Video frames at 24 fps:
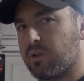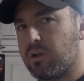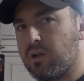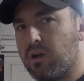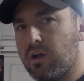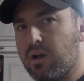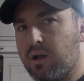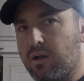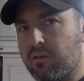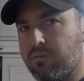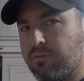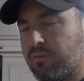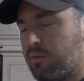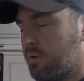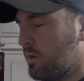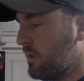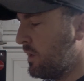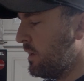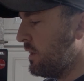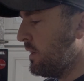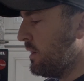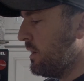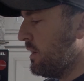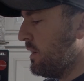it off,
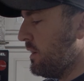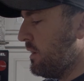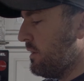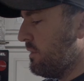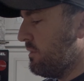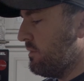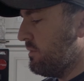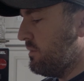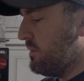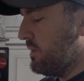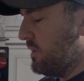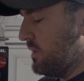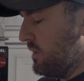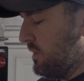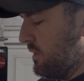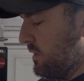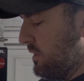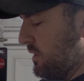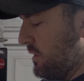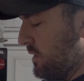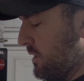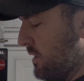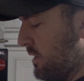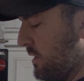
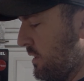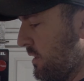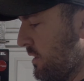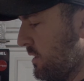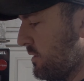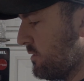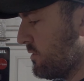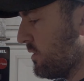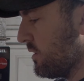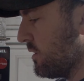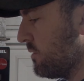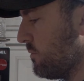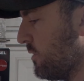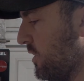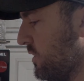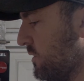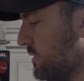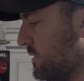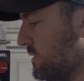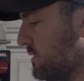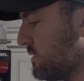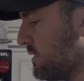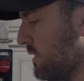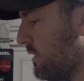the turbo
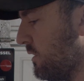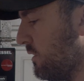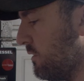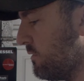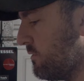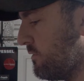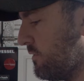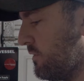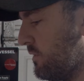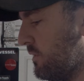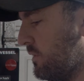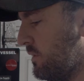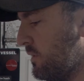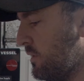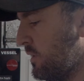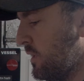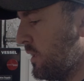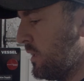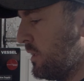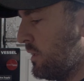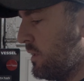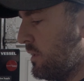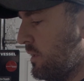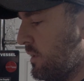itself
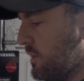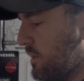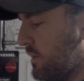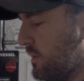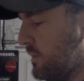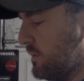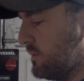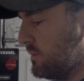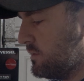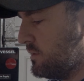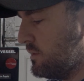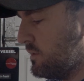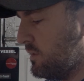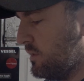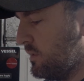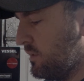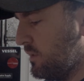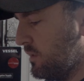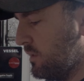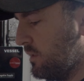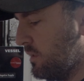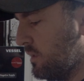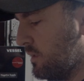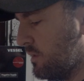is
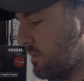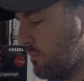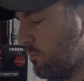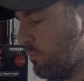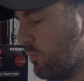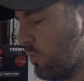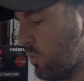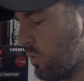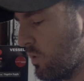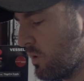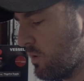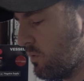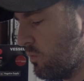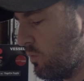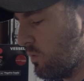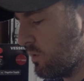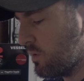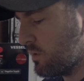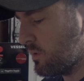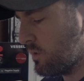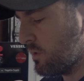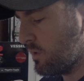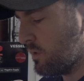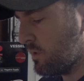the
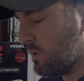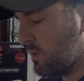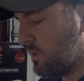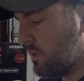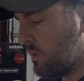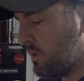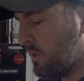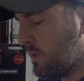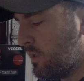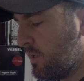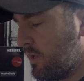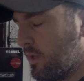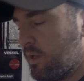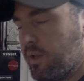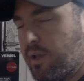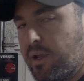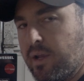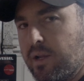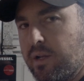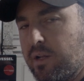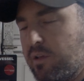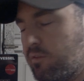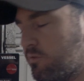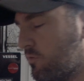Borg-Warner
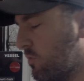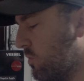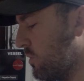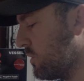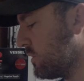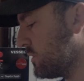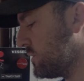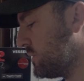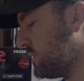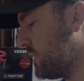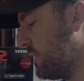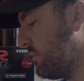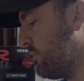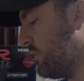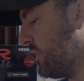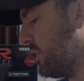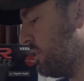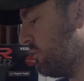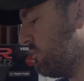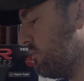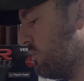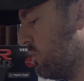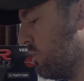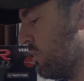
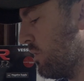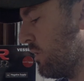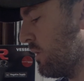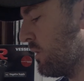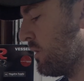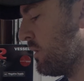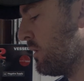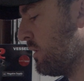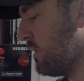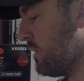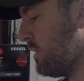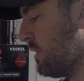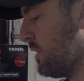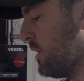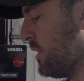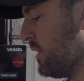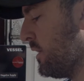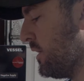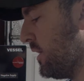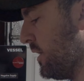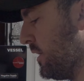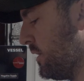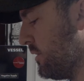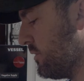8474
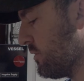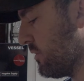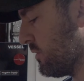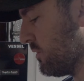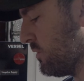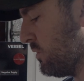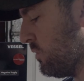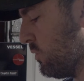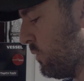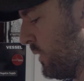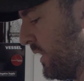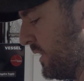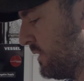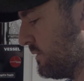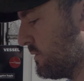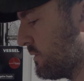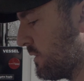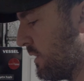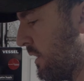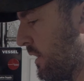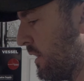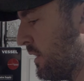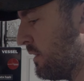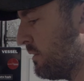internal
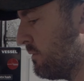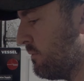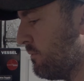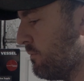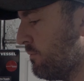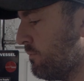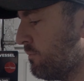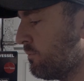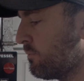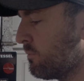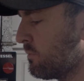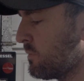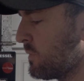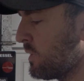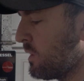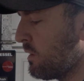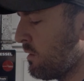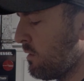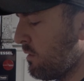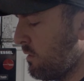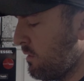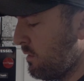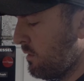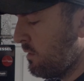wastegate.
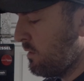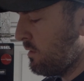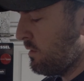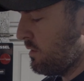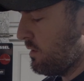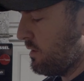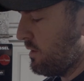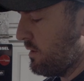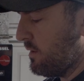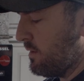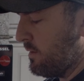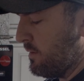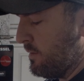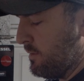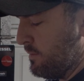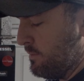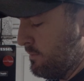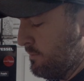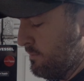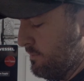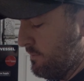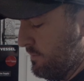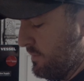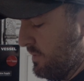
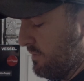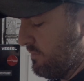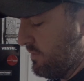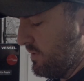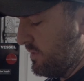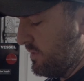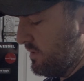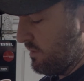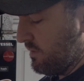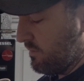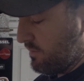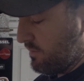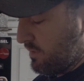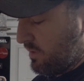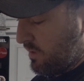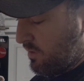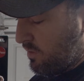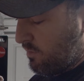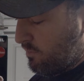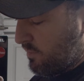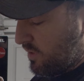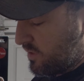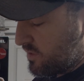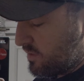If you don't
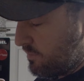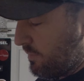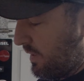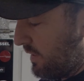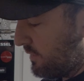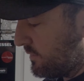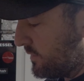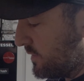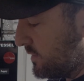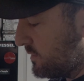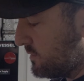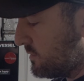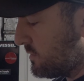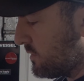know much about these